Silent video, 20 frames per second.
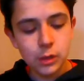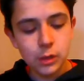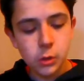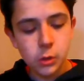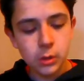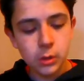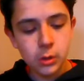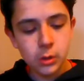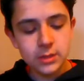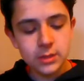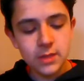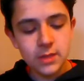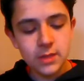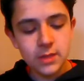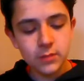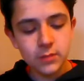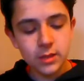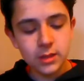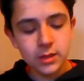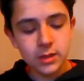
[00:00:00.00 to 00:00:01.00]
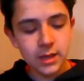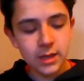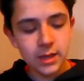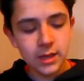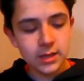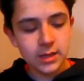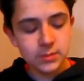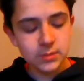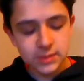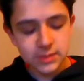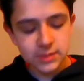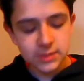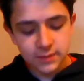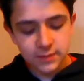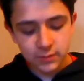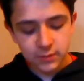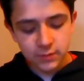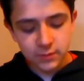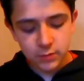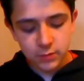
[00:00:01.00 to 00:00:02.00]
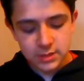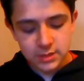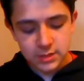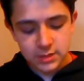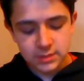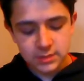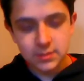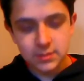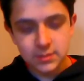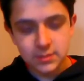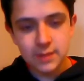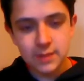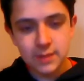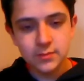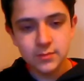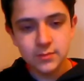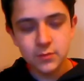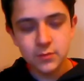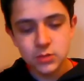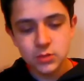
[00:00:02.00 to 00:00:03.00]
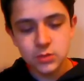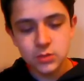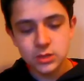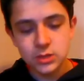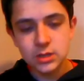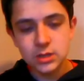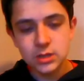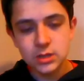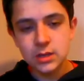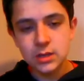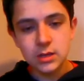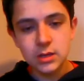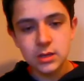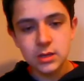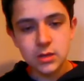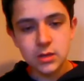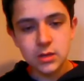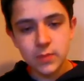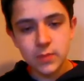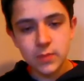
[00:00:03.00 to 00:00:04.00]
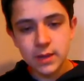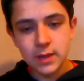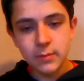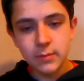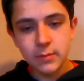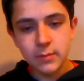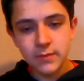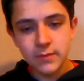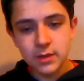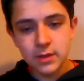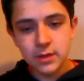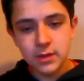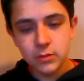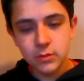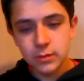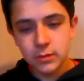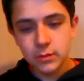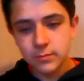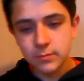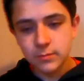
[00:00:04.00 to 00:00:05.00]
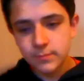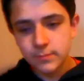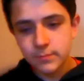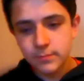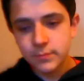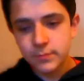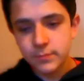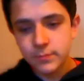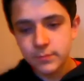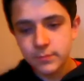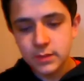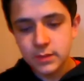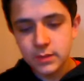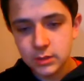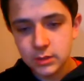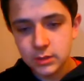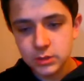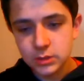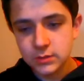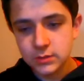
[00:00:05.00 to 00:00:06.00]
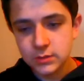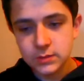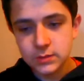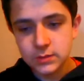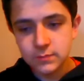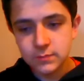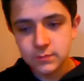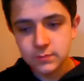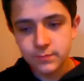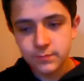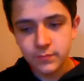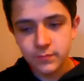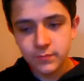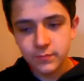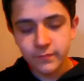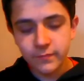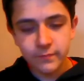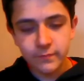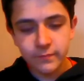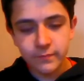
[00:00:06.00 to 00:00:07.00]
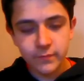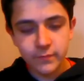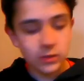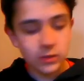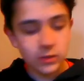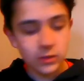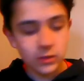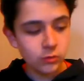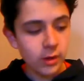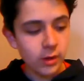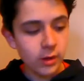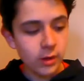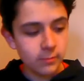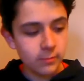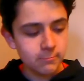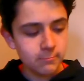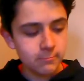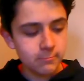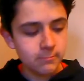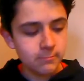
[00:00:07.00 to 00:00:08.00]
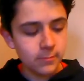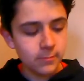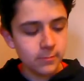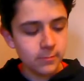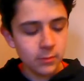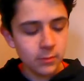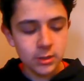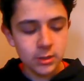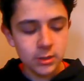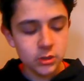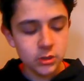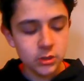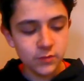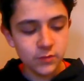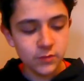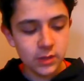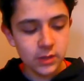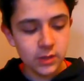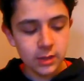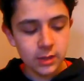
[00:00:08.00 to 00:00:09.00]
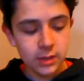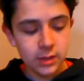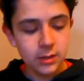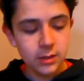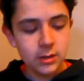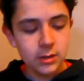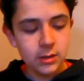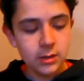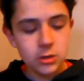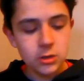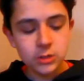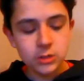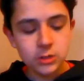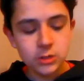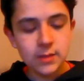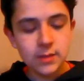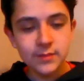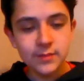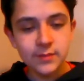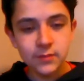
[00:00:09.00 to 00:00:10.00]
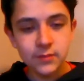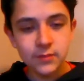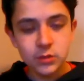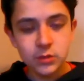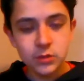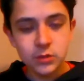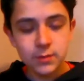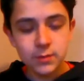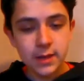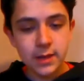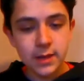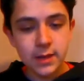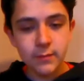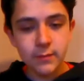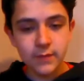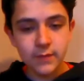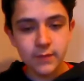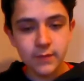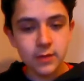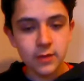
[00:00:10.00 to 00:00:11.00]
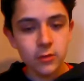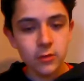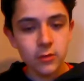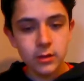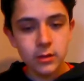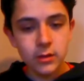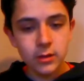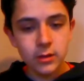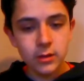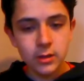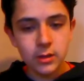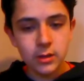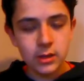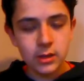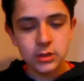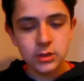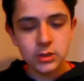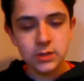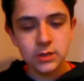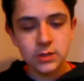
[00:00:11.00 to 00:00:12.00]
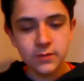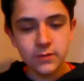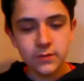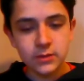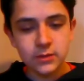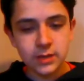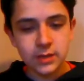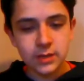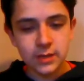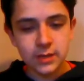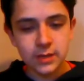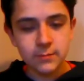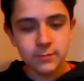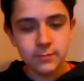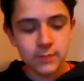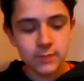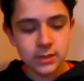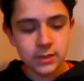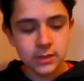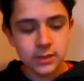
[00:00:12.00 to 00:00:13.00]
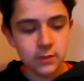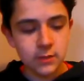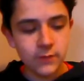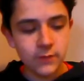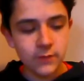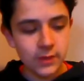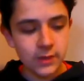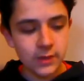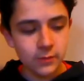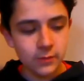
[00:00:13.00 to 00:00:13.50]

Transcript: it's not really like any specific reason. Sometimes if you just pick up a figure and it just feels right. I mean, it just feel like sometimes if you just pick up a figure and it feels like it's a good figure.